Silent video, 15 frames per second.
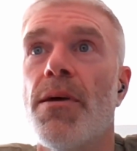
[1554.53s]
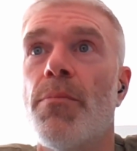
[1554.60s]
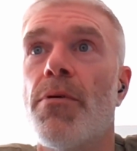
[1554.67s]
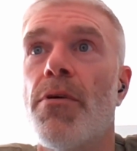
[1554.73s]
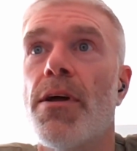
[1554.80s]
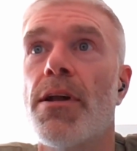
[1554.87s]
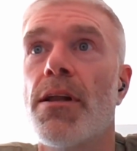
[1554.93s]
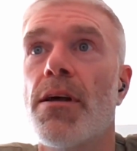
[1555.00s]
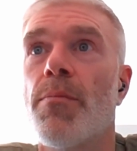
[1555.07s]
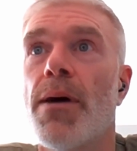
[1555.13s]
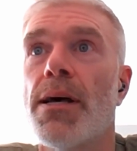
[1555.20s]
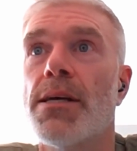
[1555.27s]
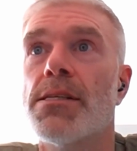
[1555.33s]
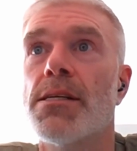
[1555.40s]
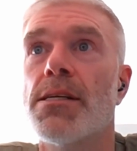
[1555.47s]
parental
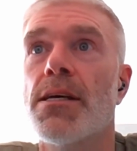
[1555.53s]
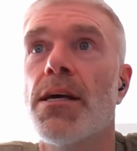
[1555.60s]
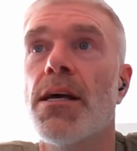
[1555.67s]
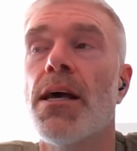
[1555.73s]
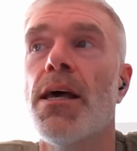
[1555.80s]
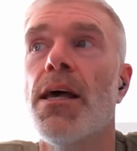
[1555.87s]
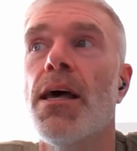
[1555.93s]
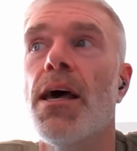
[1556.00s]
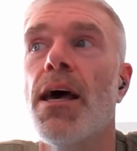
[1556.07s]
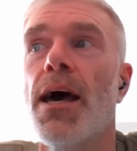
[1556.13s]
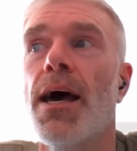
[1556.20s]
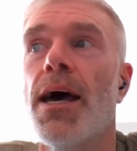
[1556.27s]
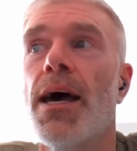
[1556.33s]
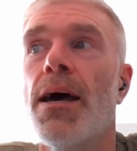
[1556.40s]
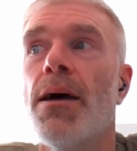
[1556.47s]
capacity.
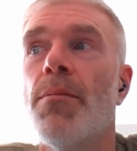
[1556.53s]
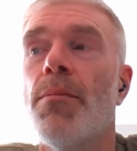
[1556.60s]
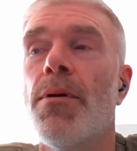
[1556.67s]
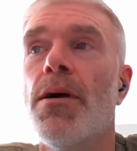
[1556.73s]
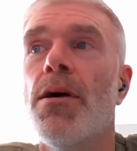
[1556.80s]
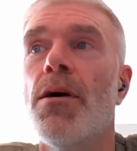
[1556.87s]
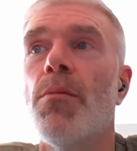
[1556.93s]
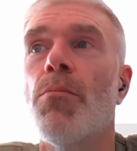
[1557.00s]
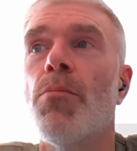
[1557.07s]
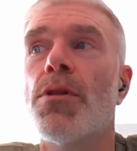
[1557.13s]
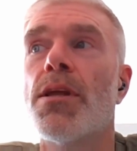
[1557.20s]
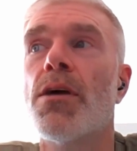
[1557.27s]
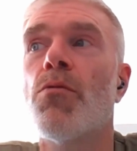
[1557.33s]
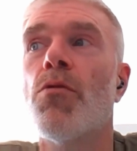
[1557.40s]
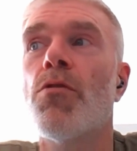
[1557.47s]
Um,
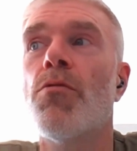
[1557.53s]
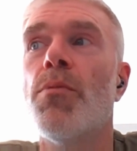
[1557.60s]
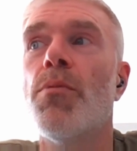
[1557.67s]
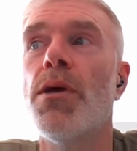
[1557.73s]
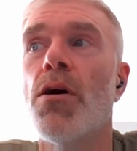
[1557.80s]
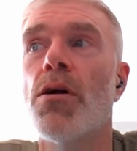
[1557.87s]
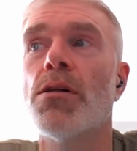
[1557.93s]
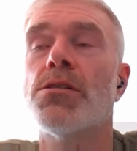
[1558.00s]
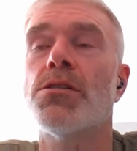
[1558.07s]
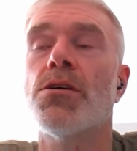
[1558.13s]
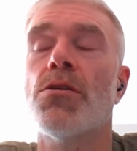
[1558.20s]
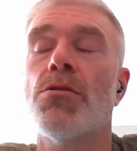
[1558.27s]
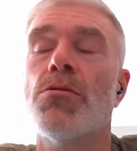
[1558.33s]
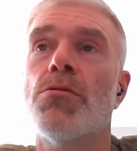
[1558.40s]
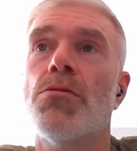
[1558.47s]
but there would be
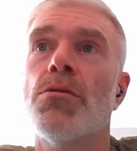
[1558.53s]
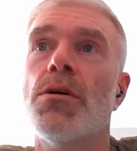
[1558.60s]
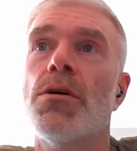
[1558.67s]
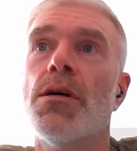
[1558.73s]
also